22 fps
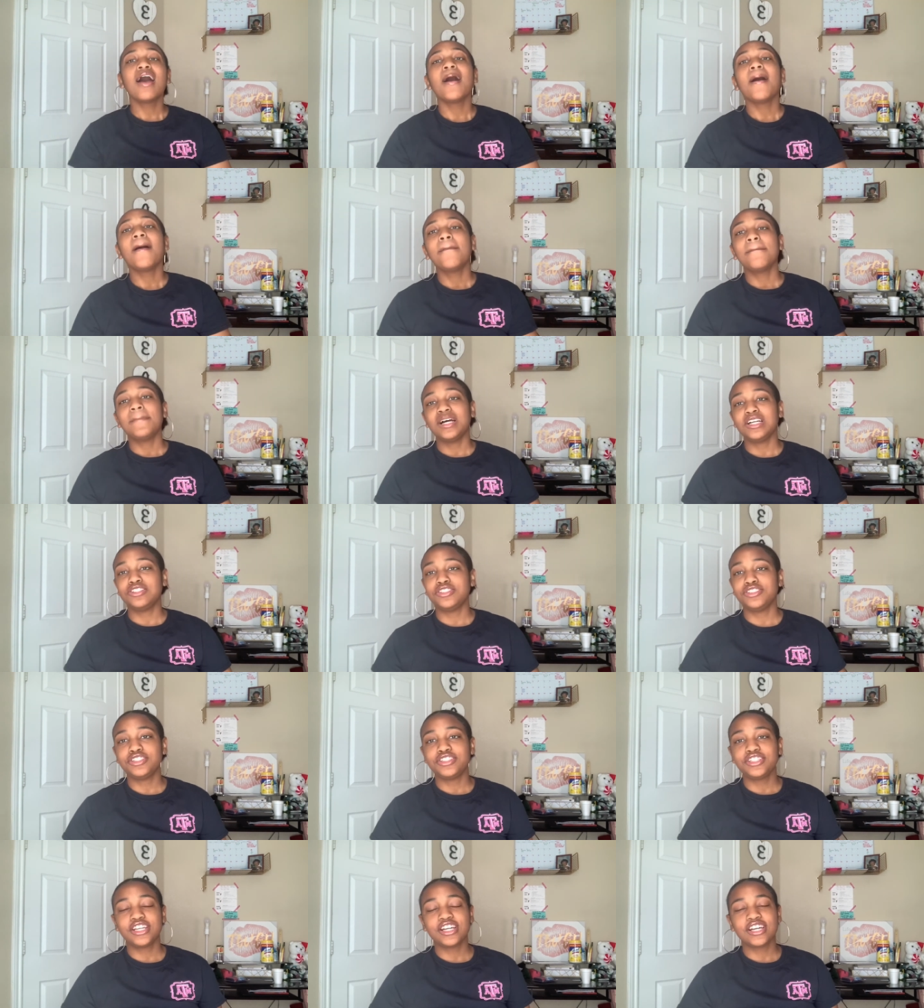my
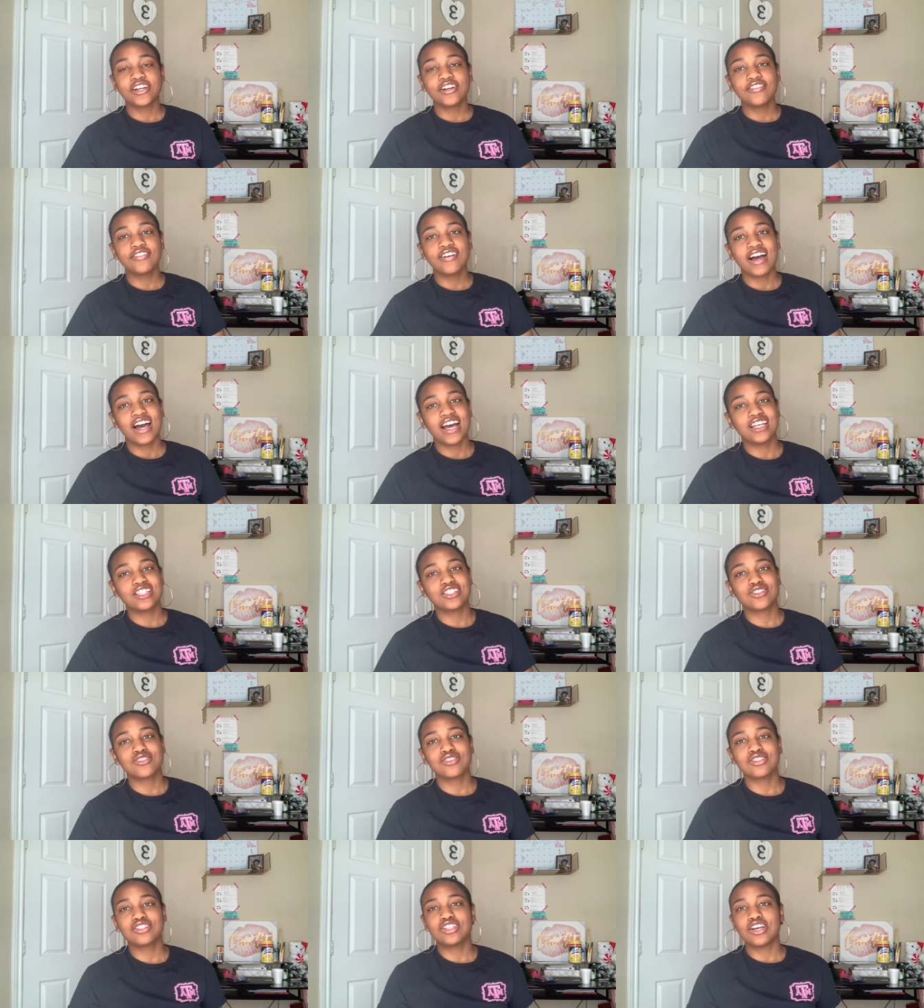junior year of high
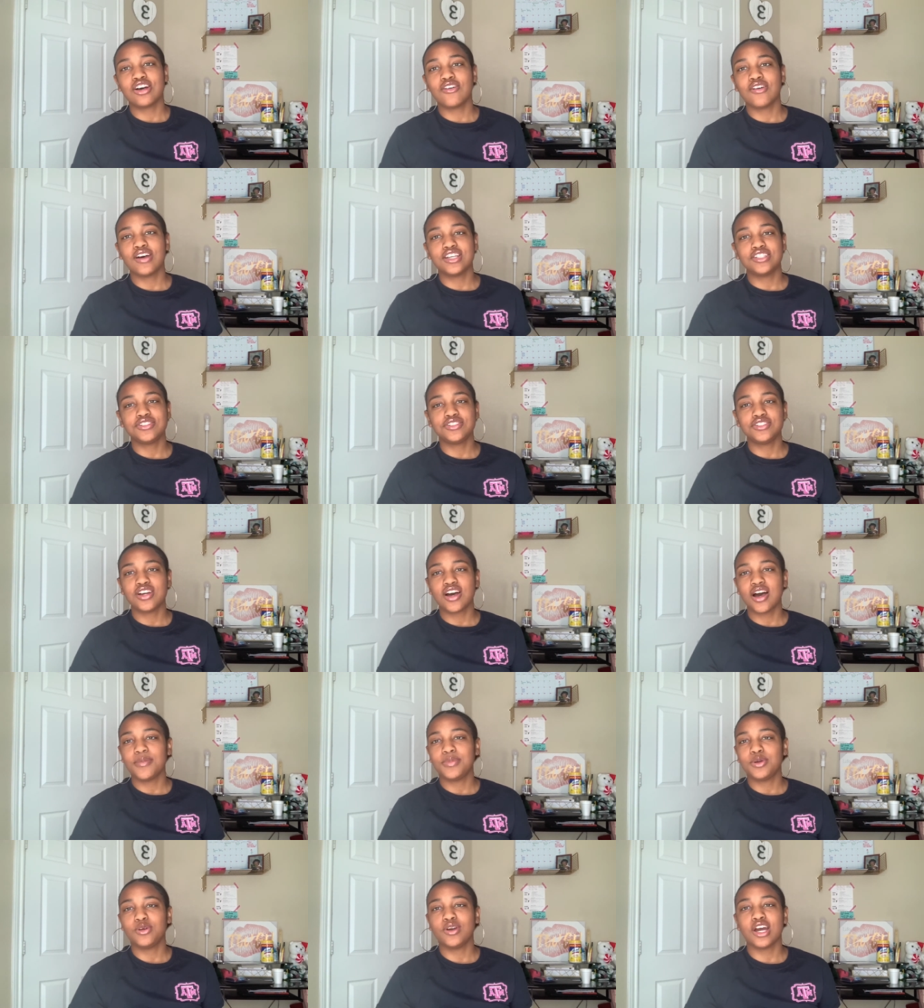school. So as you know,
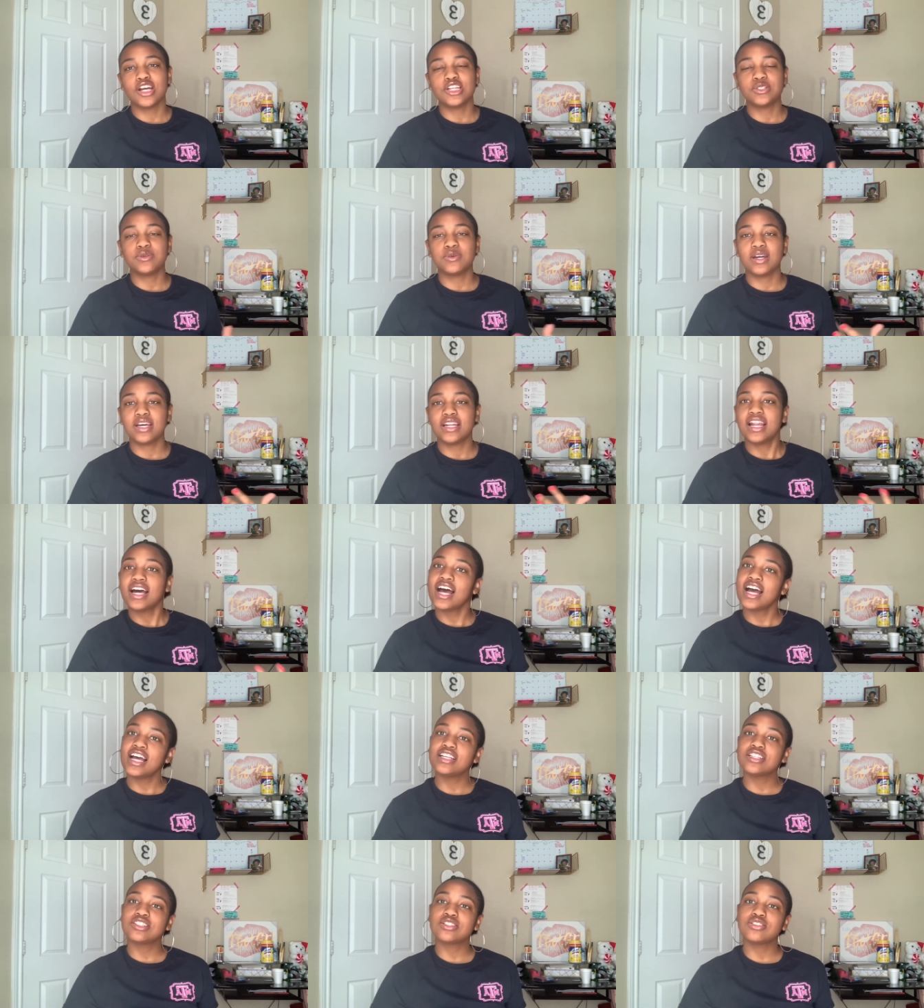I'll be graduating
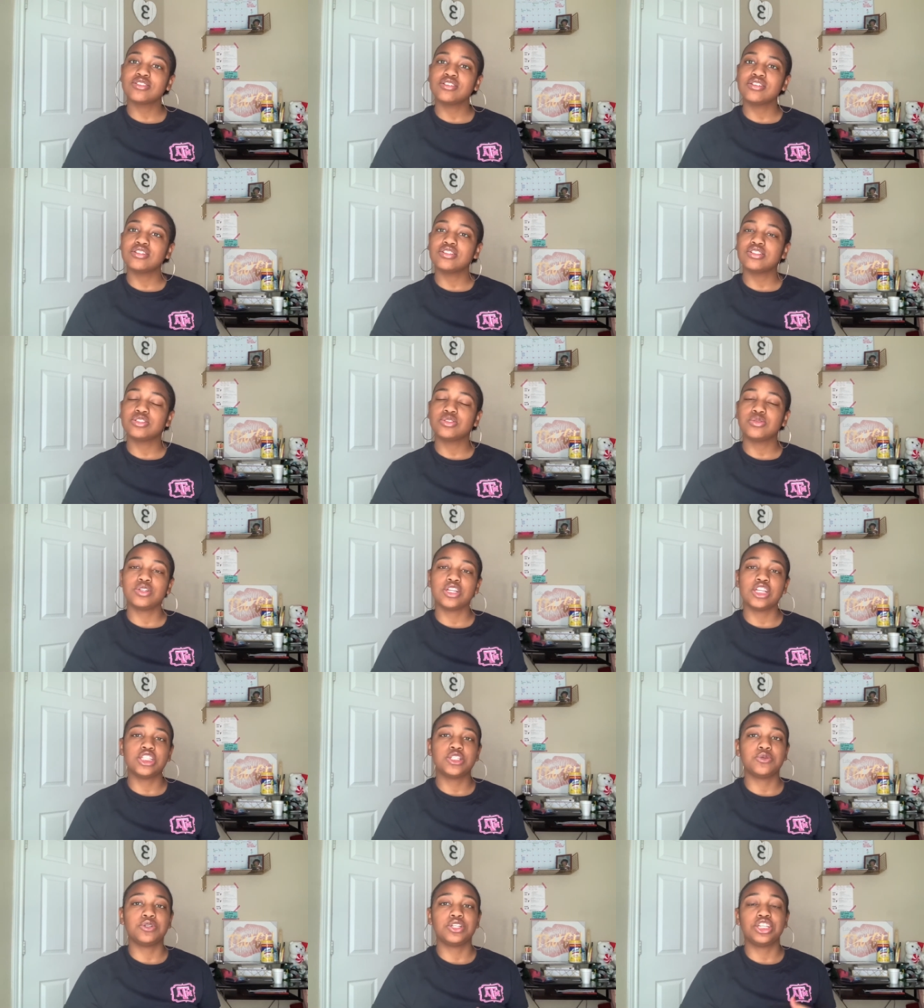high school in
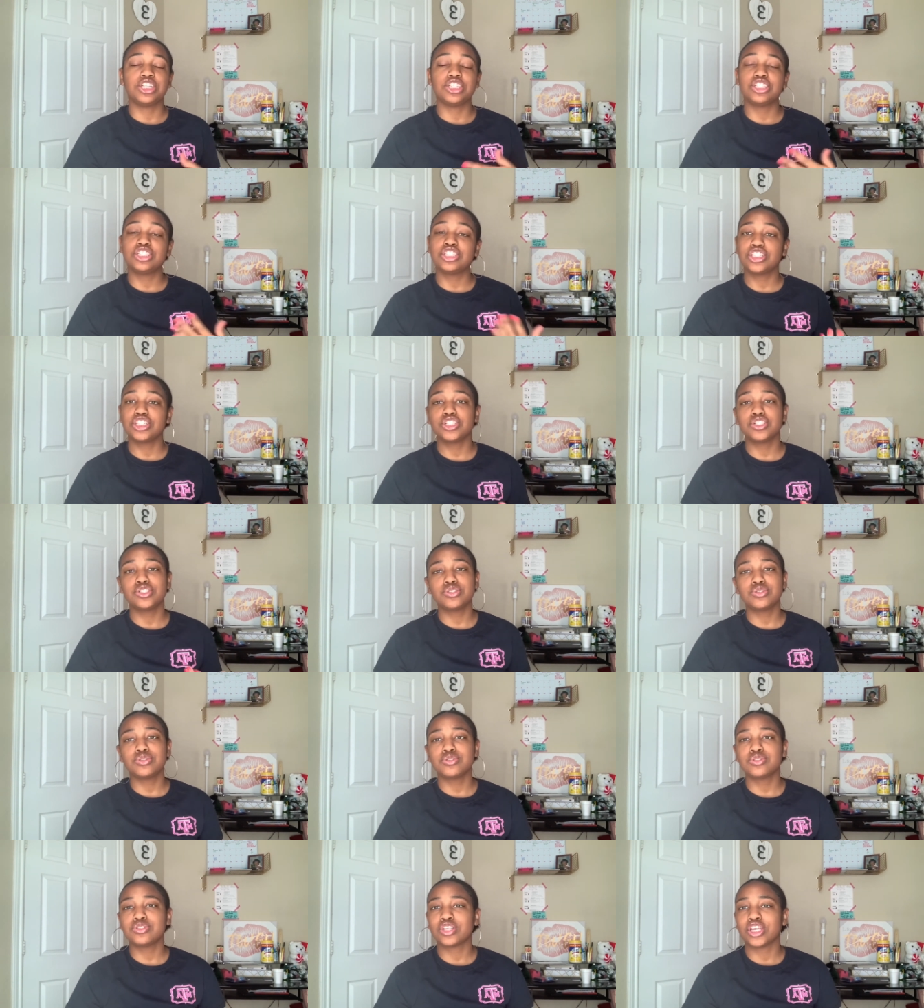
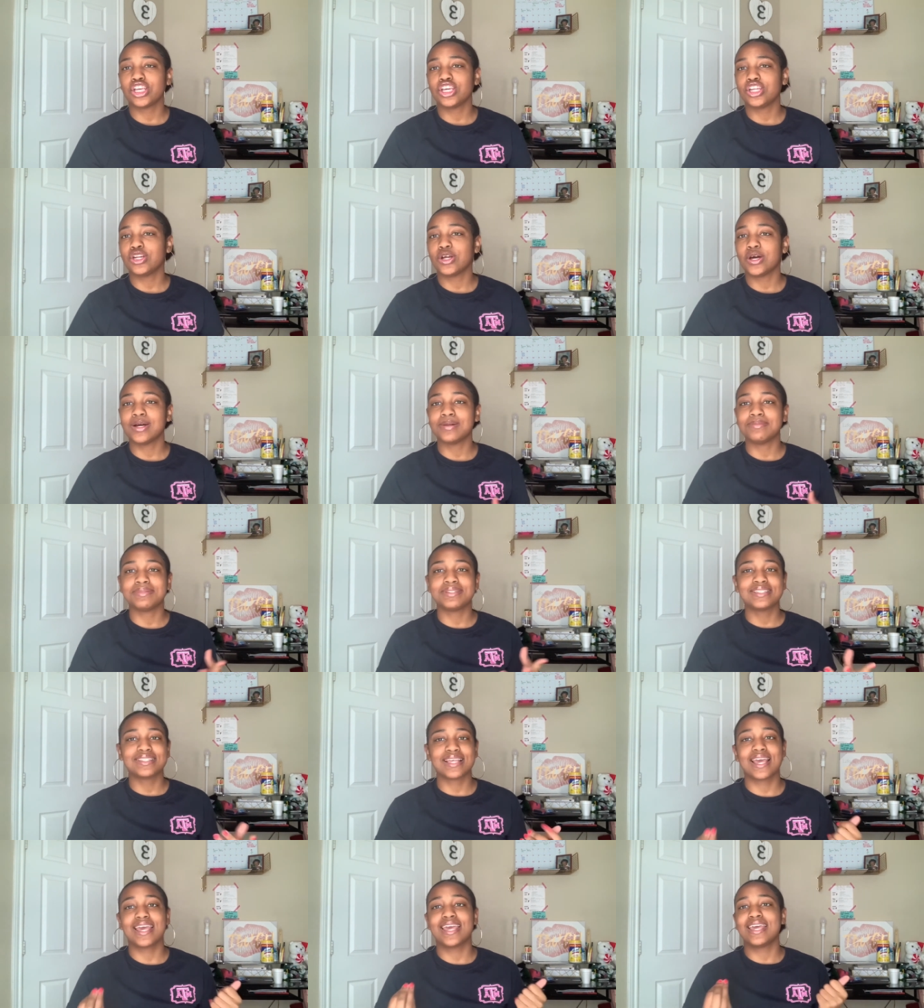2022. So you know what I'm
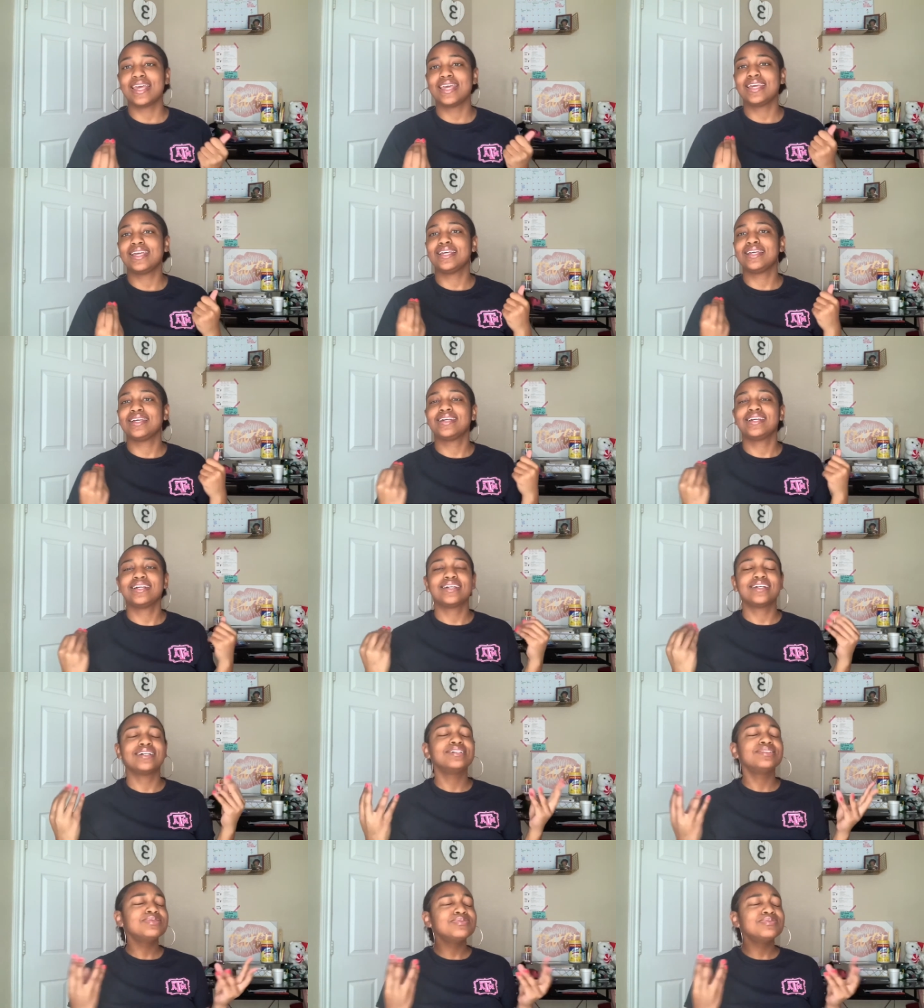saying.